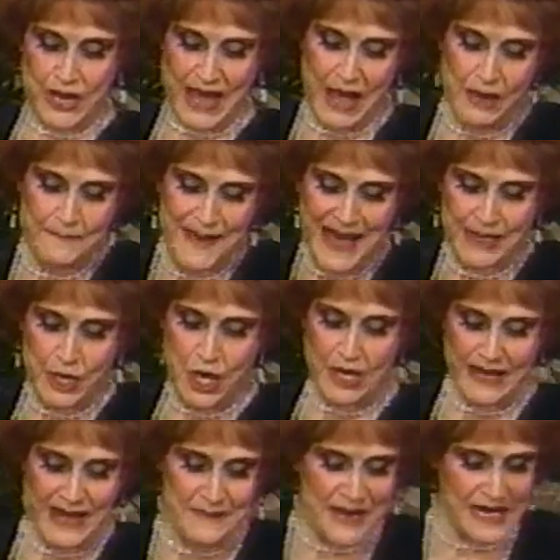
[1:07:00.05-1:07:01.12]
held back or
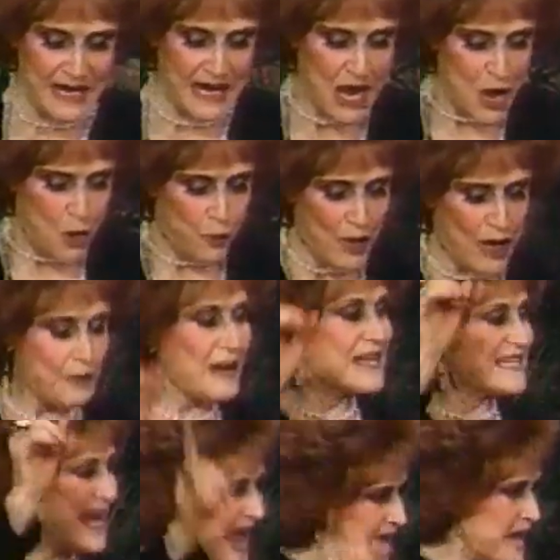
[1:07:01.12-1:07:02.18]
limited. We're
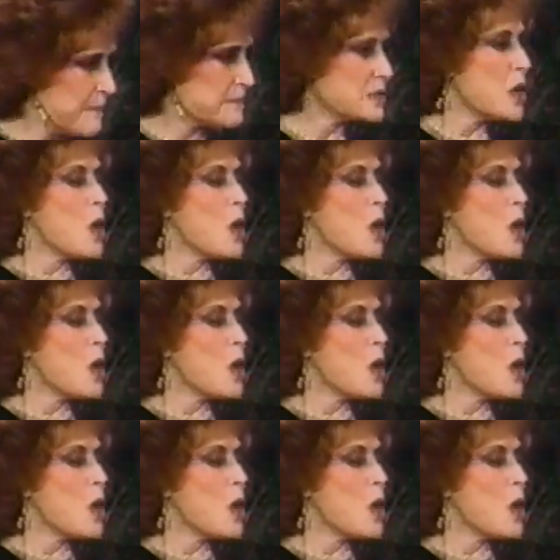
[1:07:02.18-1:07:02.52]
redeemed.